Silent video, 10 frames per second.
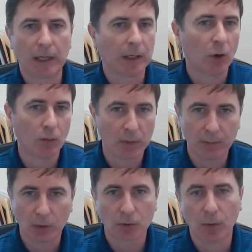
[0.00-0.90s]
like Home
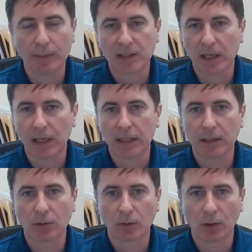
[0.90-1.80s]
Depot's
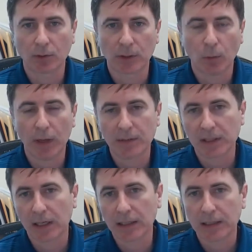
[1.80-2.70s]
website or Lowe's
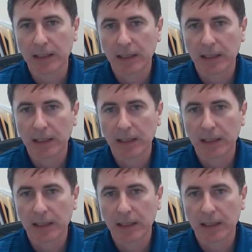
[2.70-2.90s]
website